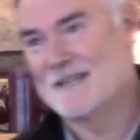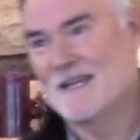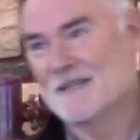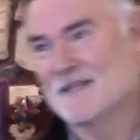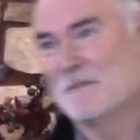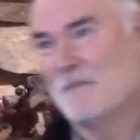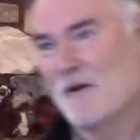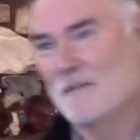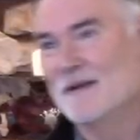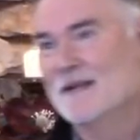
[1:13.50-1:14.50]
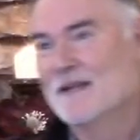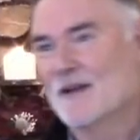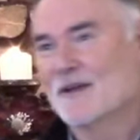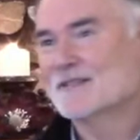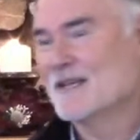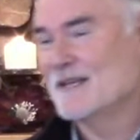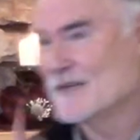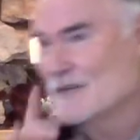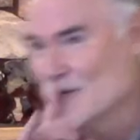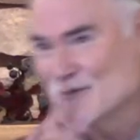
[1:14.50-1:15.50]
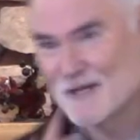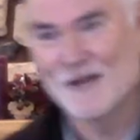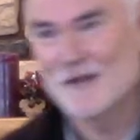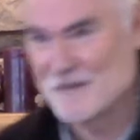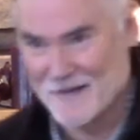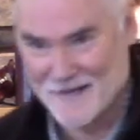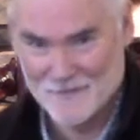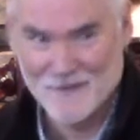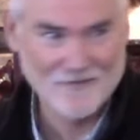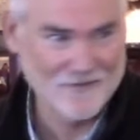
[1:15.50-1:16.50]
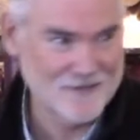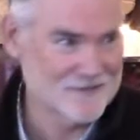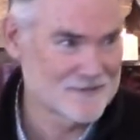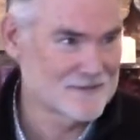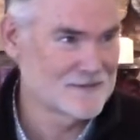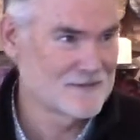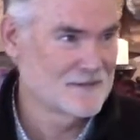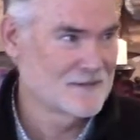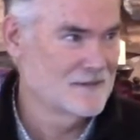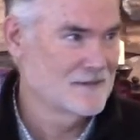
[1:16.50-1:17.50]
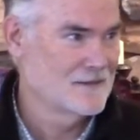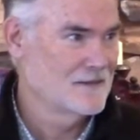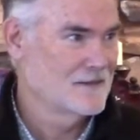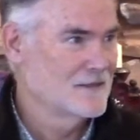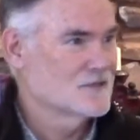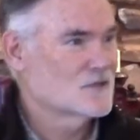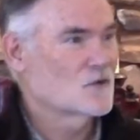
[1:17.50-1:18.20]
is in a moment, going to say, now don't tell anybody about this. So